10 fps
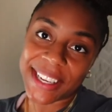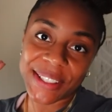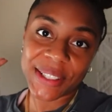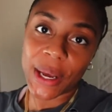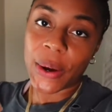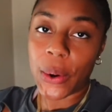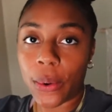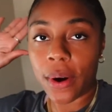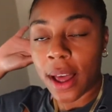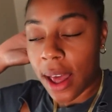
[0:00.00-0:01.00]

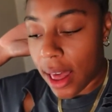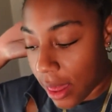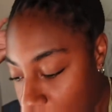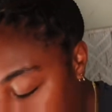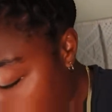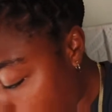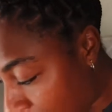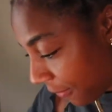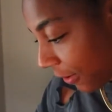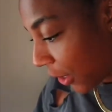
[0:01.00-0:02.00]
So
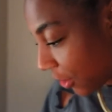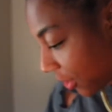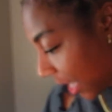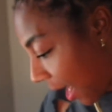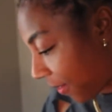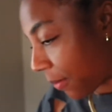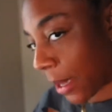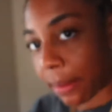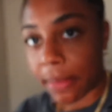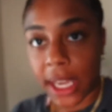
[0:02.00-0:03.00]
the first half of
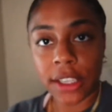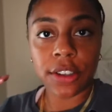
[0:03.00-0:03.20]
my main